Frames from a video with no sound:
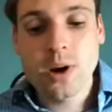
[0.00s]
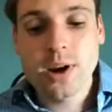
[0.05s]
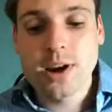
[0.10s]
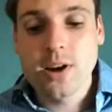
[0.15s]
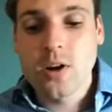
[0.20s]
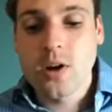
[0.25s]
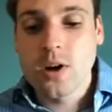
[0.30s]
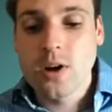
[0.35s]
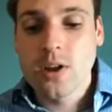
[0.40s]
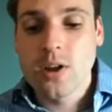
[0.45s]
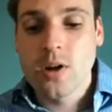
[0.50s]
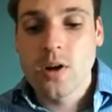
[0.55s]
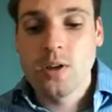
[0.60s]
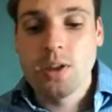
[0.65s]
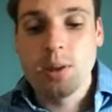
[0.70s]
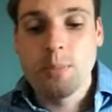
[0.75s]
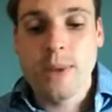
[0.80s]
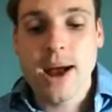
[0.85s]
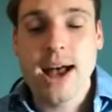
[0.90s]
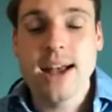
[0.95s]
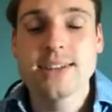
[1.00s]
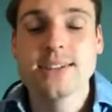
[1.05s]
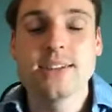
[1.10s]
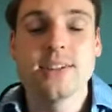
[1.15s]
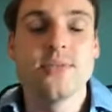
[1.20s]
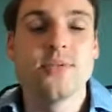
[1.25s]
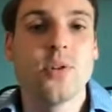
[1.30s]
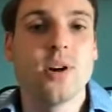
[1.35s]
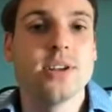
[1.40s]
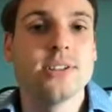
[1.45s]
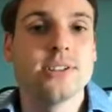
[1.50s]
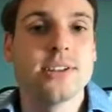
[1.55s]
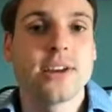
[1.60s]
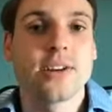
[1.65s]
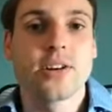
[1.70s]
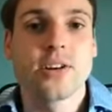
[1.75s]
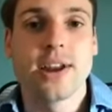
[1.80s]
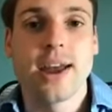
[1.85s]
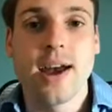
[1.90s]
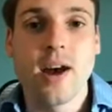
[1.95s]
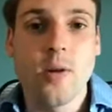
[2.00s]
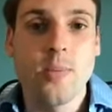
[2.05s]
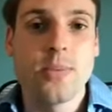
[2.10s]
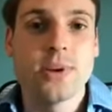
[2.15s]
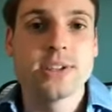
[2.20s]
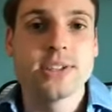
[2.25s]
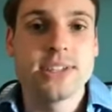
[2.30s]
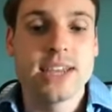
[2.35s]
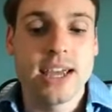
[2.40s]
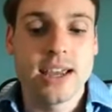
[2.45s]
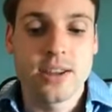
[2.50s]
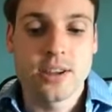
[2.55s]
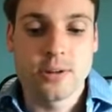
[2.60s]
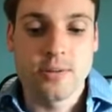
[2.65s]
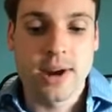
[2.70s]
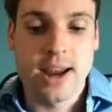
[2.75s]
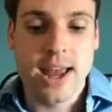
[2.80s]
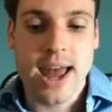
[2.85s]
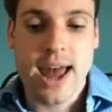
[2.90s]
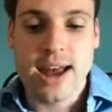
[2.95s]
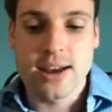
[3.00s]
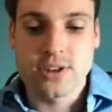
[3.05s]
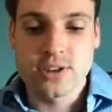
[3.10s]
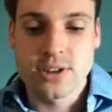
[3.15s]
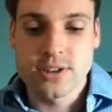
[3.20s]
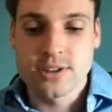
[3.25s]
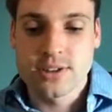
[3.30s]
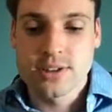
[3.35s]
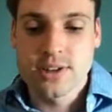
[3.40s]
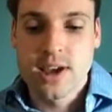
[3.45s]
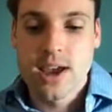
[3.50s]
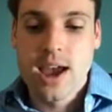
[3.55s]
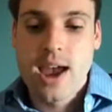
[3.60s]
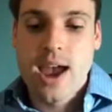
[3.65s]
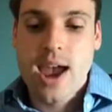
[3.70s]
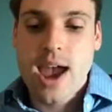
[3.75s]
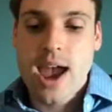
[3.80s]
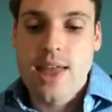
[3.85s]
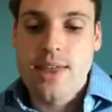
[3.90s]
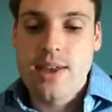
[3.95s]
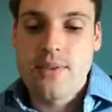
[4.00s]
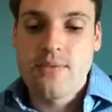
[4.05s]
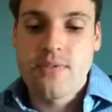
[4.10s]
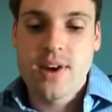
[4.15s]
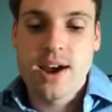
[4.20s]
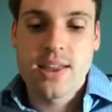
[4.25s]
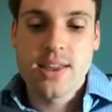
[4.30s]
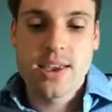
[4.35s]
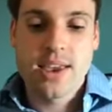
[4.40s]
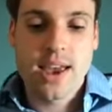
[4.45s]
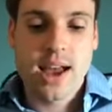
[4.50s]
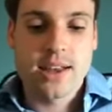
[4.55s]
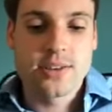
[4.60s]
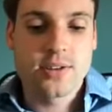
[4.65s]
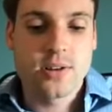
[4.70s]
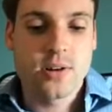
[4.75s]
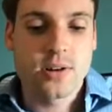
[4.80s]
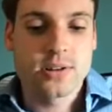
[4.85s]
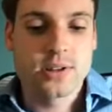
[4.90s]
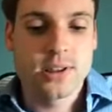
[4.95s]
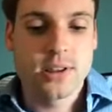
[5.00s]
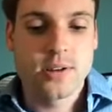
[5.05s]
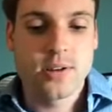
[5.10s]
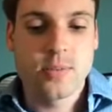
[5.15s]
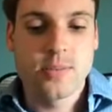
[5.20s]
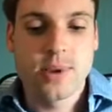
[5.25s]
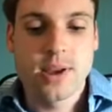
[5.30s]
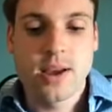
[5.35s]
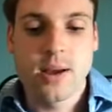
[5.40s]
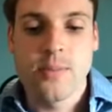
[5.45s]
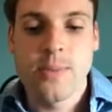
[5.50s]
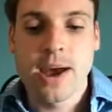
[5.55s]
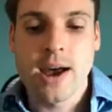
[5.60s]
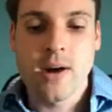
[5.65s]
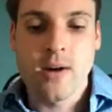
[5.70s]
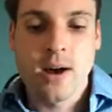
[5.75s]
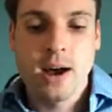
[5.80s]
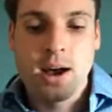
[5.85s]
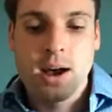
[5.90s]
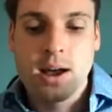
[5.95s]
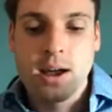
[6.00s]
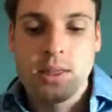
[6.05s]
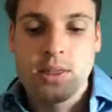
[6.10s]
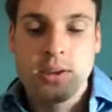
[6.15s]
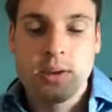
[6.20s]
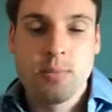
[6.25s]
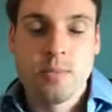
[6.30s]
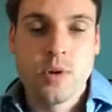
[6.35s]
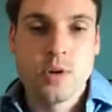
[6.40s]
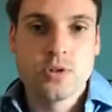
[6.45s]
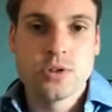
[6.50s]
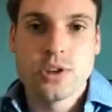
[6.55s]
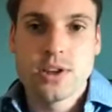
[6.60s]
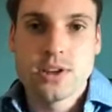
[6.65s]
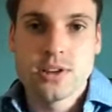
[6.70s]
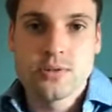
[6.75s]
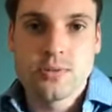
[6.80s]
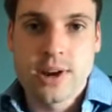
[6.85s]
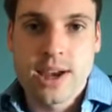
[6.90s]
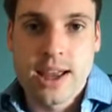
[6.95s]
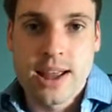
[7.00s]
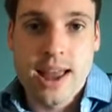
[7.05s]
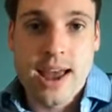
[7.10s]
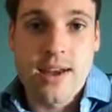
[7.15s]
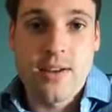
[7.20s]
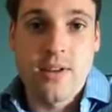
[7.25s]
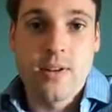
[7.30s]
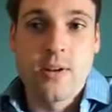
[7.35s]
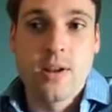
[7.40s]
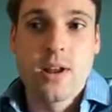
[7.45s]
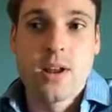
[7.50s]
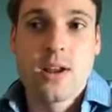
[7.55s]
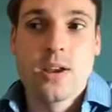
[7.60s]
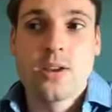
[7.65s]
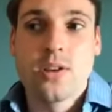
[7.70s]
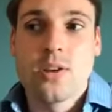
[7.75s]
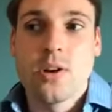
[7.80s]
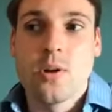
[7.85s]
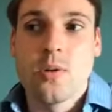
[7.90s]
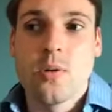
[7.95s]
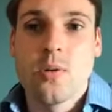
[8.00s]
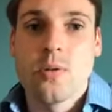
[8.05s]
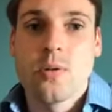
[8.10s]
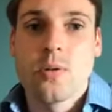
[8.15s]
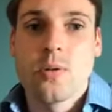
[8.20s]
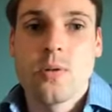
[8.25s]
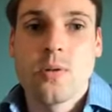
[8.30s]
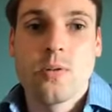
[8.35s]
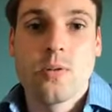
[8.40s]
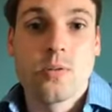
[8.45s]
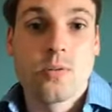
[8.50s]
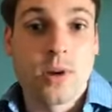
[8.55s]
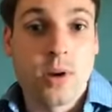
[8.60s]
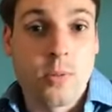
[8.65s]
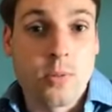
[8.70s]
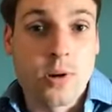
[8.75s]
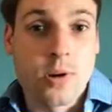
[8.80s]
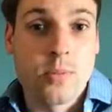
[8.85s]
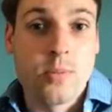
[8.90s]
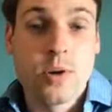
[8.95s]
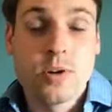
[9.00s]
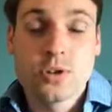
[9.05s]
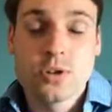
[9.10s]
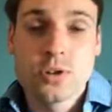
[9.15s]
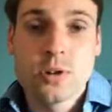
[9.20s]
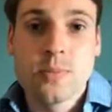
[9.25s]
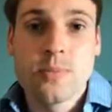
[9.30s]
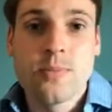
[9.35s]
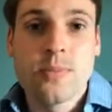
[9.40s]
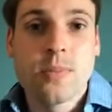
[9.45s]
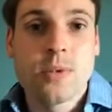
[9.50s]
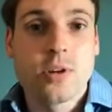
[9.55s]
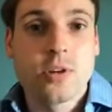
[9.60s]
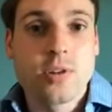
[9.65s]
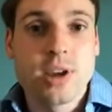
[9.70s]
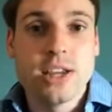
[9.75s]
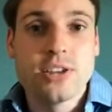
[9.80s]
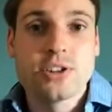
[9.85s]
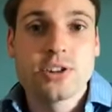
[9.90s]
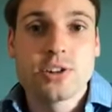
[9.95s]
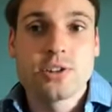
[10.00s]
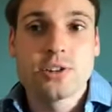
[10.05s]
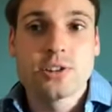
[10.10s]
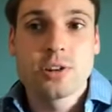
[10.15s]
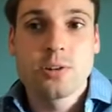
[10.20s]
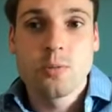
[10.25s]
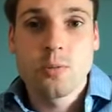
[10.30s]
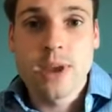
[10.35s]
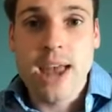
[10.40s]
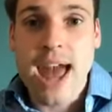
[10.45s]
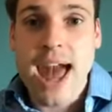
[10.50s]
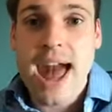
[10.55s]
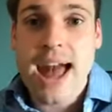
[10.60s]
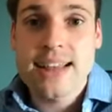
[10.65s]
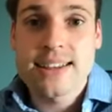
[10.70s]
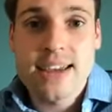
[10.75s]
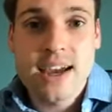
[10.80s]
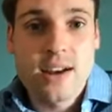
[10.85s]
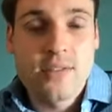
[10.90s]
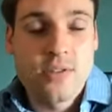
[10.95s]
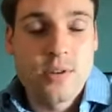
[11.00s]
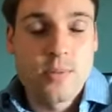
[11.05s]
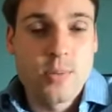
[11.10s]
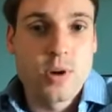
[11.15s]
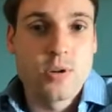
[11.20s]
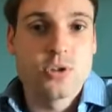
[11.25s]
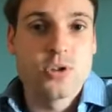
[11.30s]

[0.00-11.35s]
working on the positive ones that are going to help us take the right actions. And then finally, I talked a little bit about the emotions, right? And how, right, we're emotional creatures. We act out of